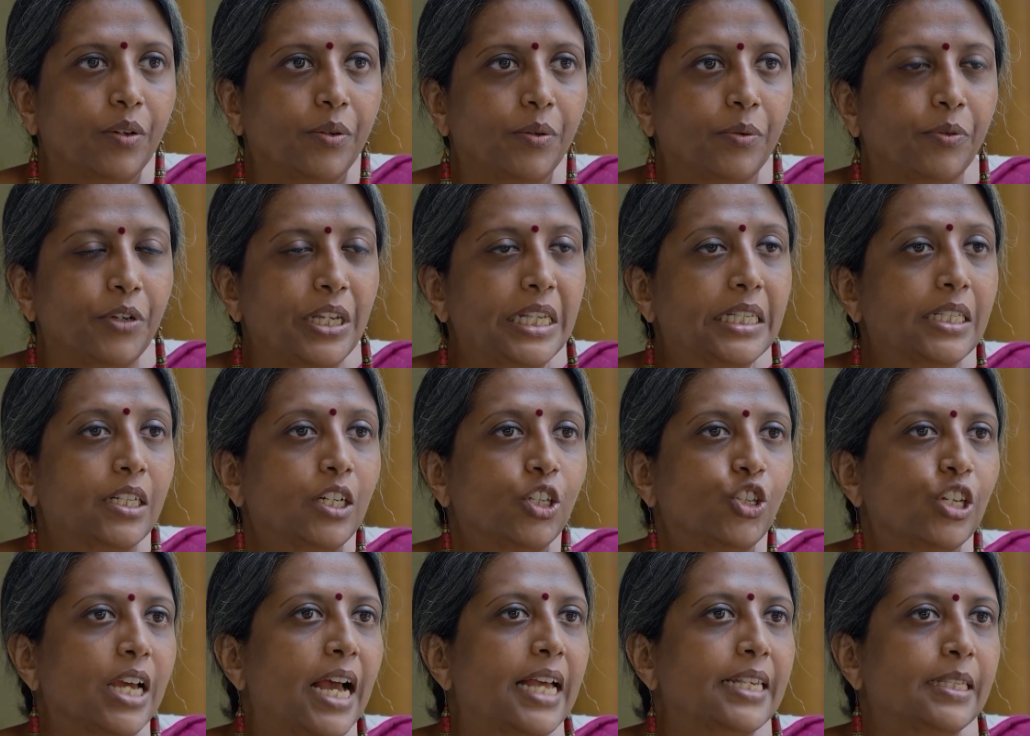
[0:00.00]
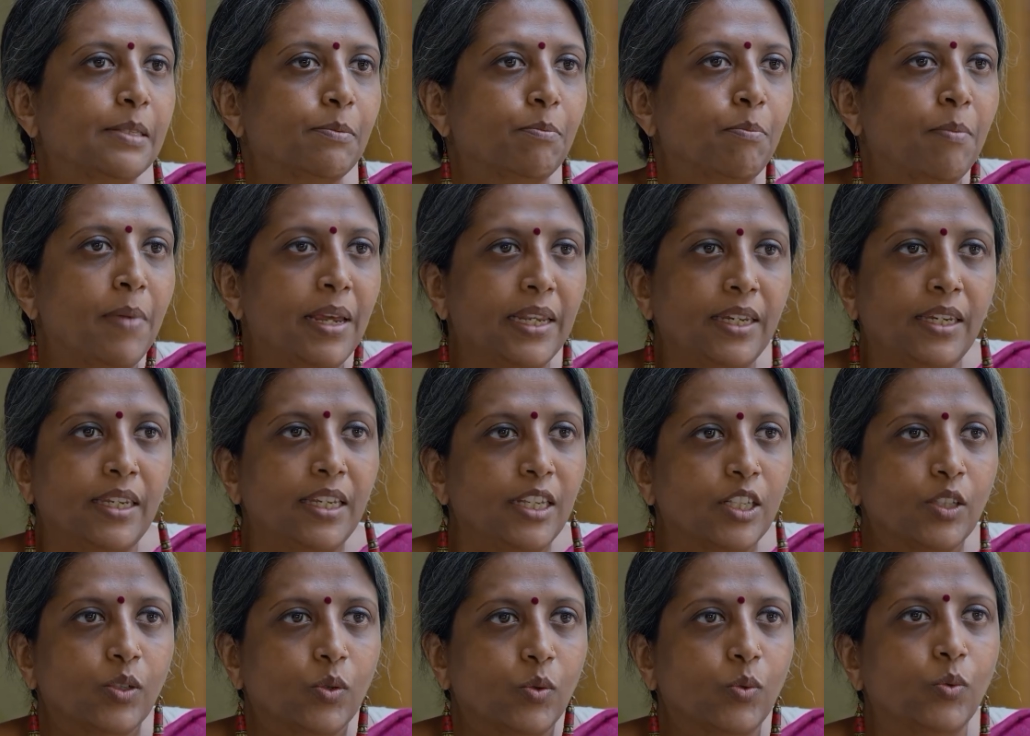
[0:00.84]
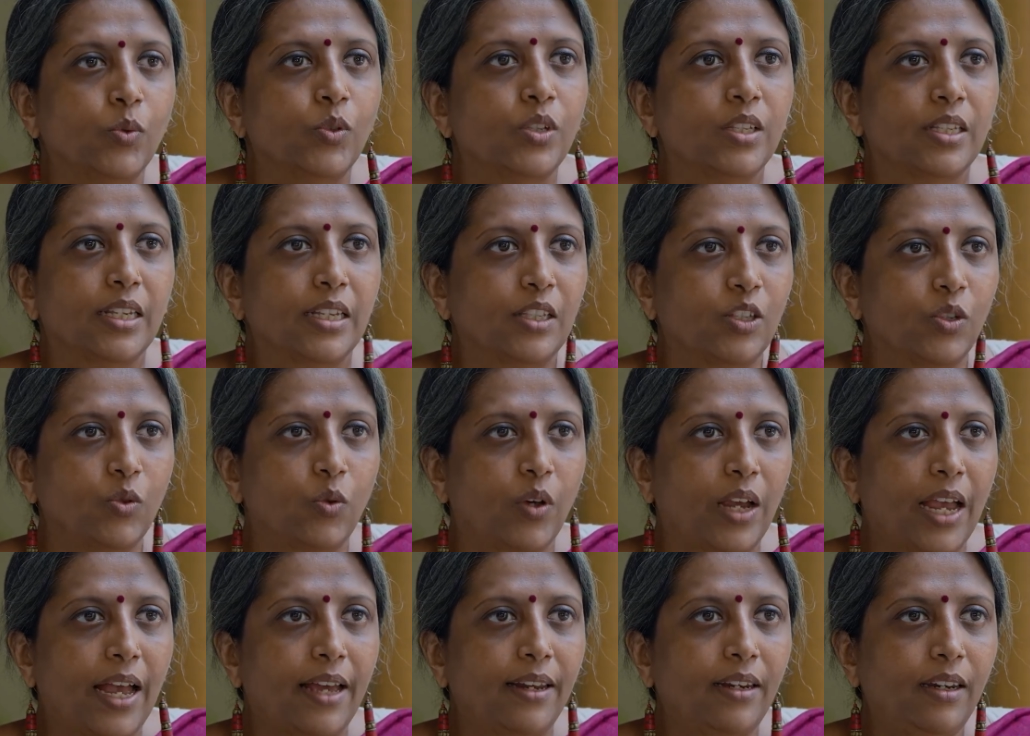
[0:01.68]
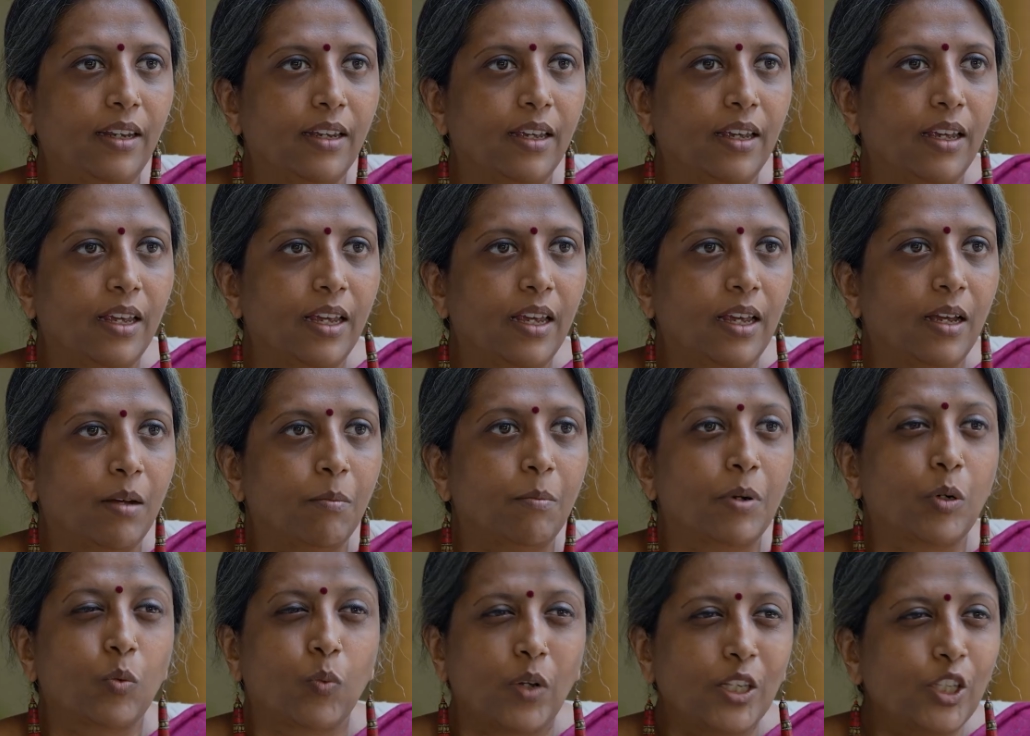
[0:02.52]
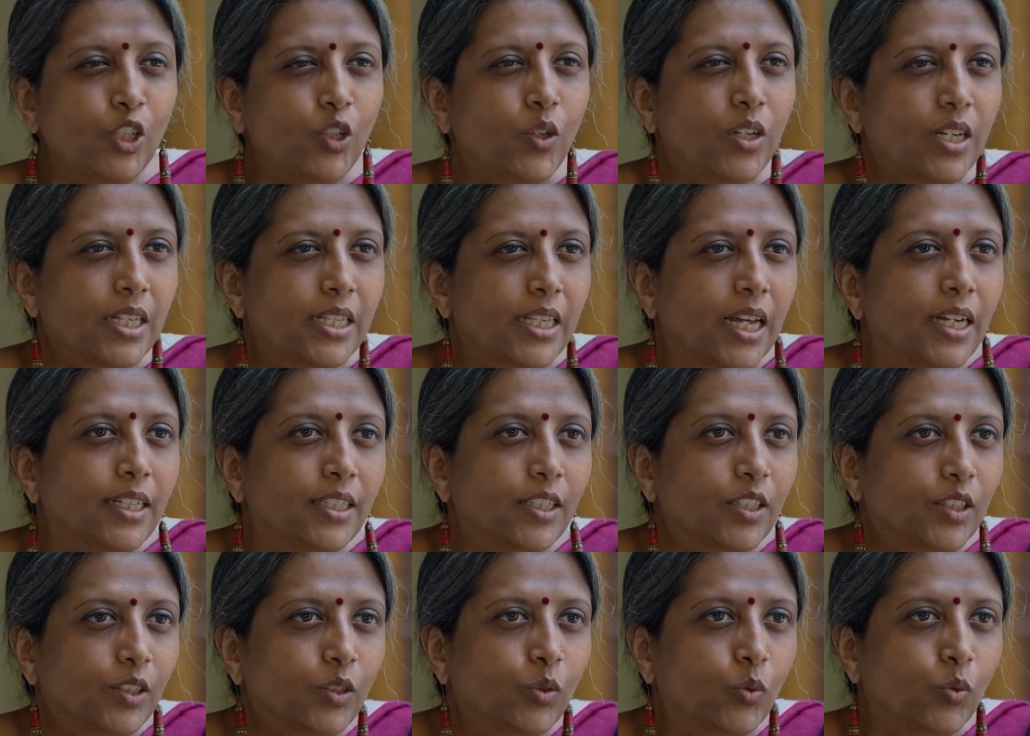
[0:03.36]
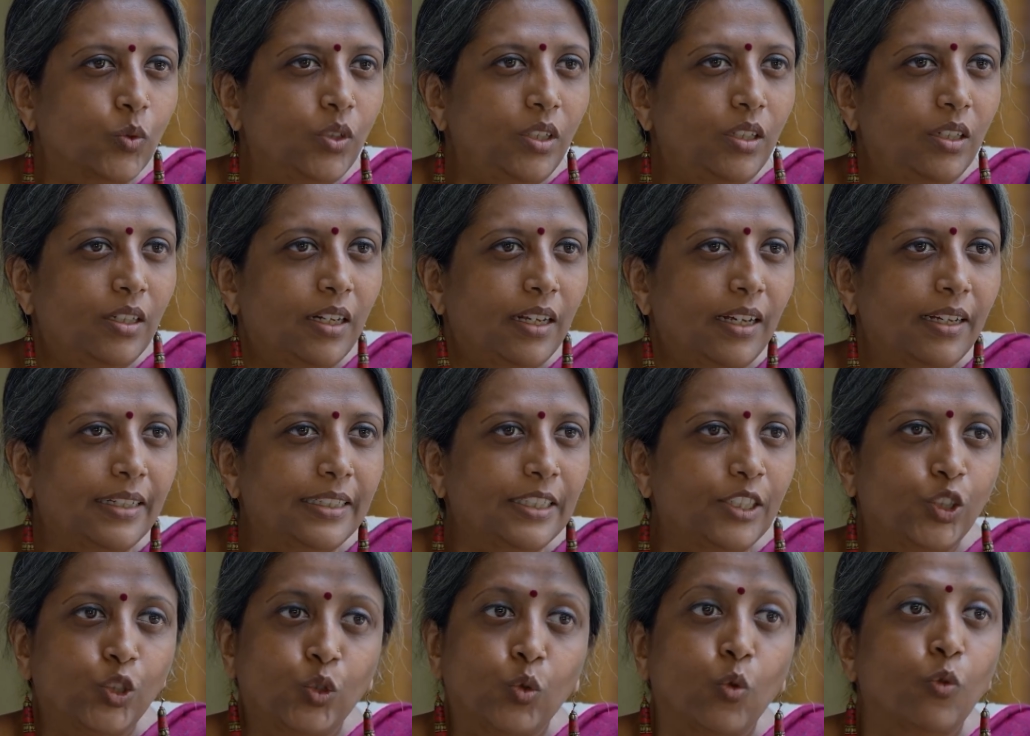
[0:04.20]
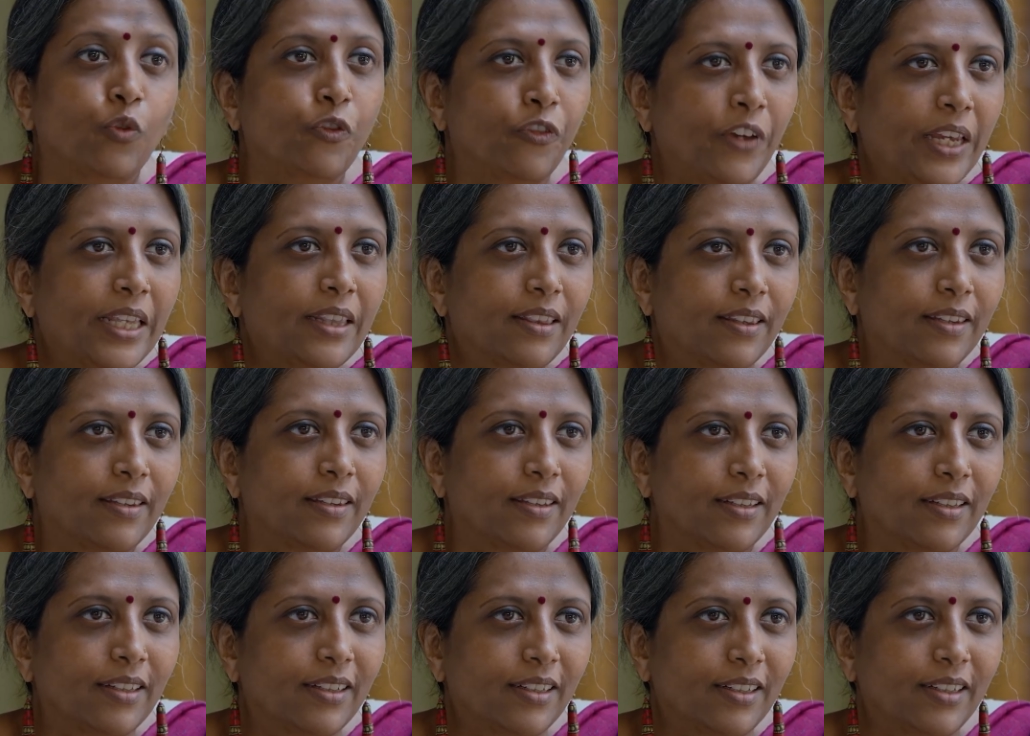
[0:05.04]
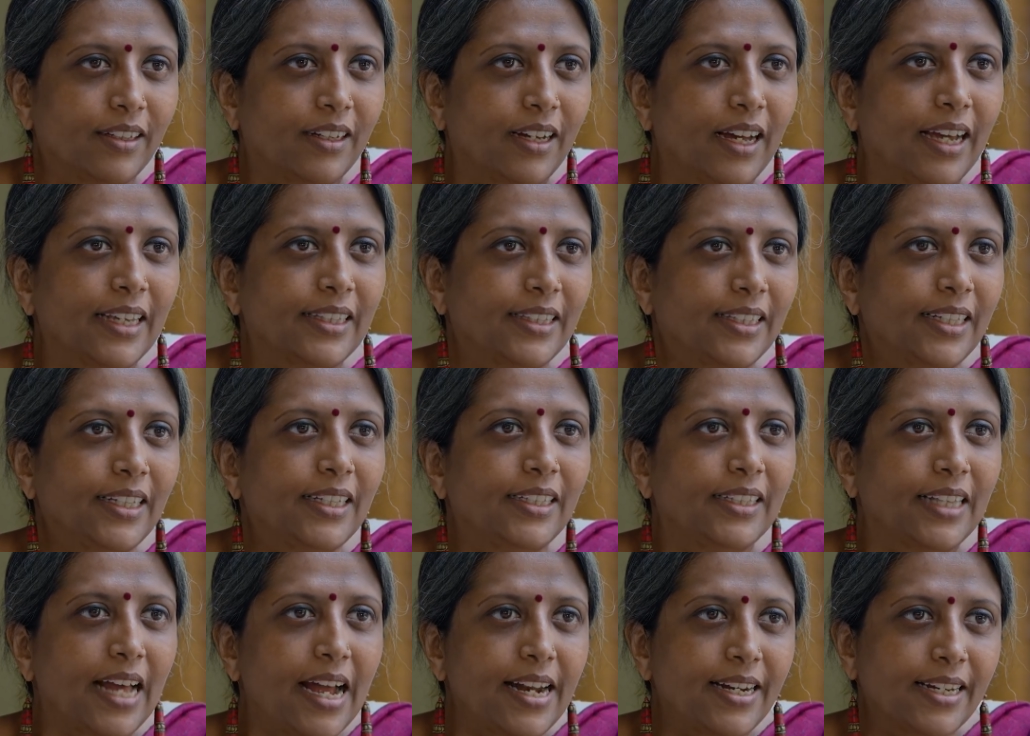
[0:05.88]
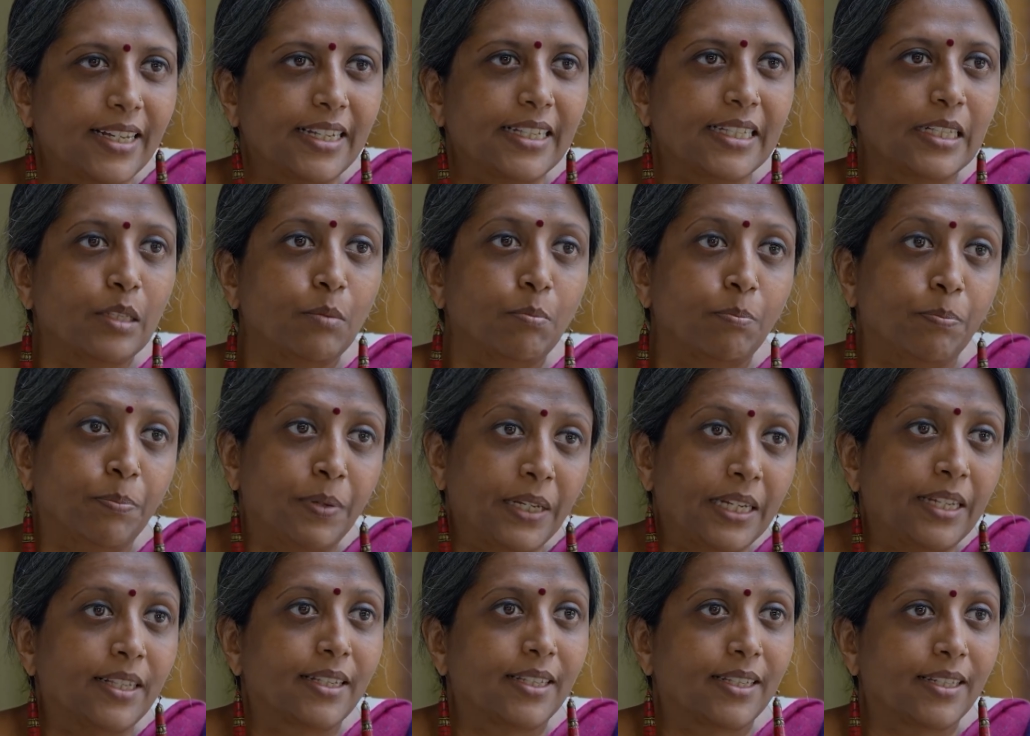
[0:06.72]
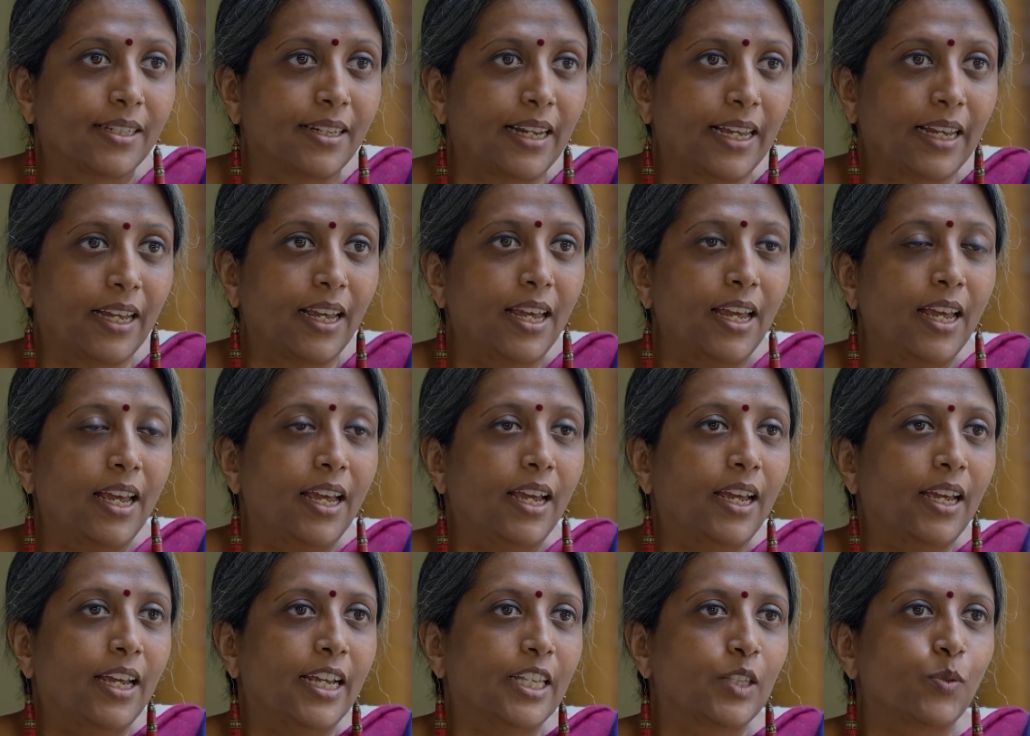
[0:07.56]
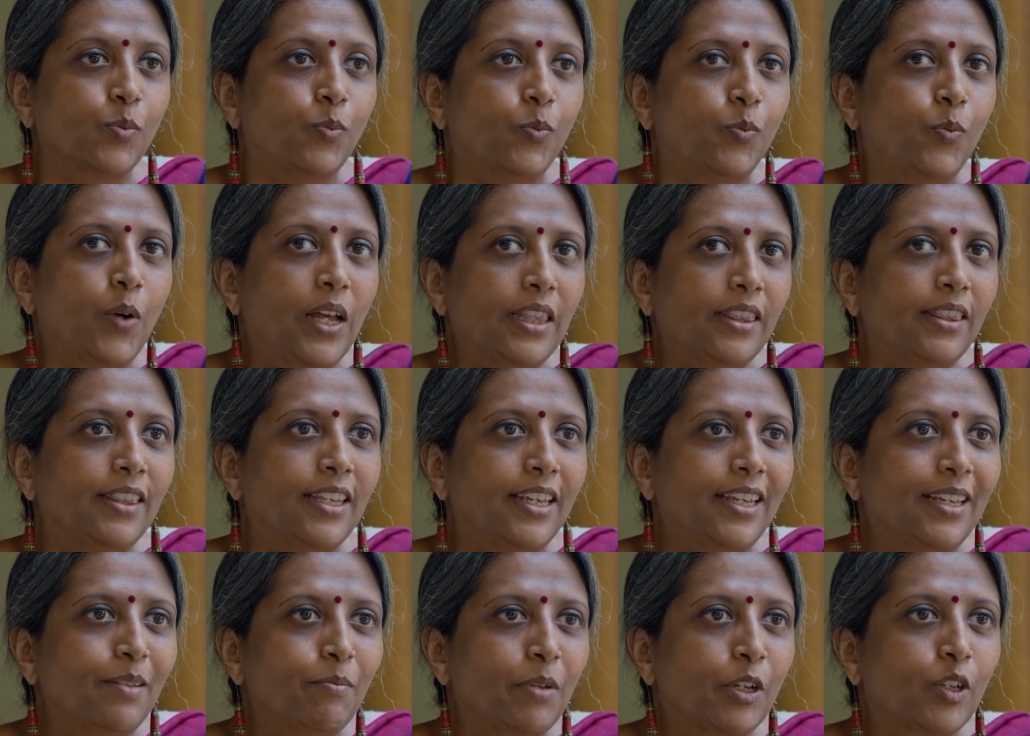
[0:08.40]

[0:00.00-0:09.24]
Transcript: Research as many schools as you can. But once you decide a school, show faith. I think that is the biggest, it's one thing,